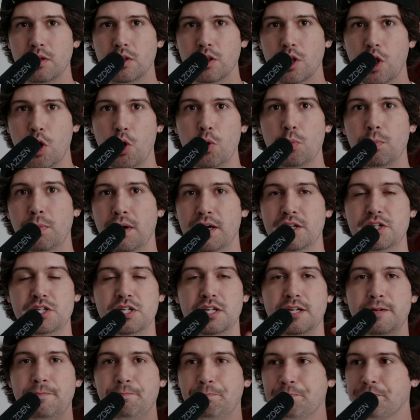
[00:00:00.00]
low
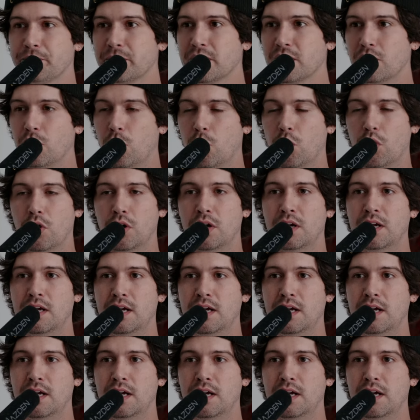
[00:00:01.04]
budget or